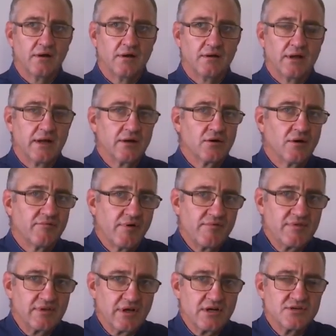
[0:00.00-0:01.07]
letting go of
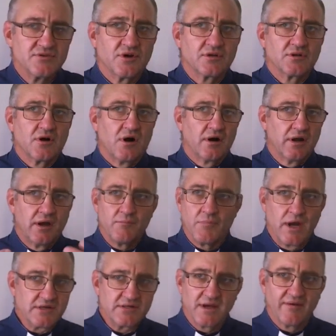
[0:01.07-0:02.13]
everything that is not God,
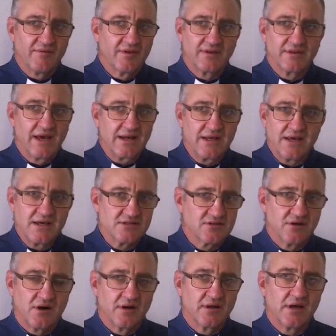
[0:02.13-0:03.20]
embracing everything that is
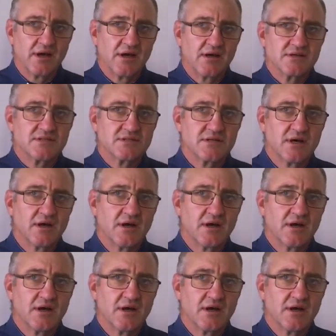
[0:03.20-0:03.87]
God, is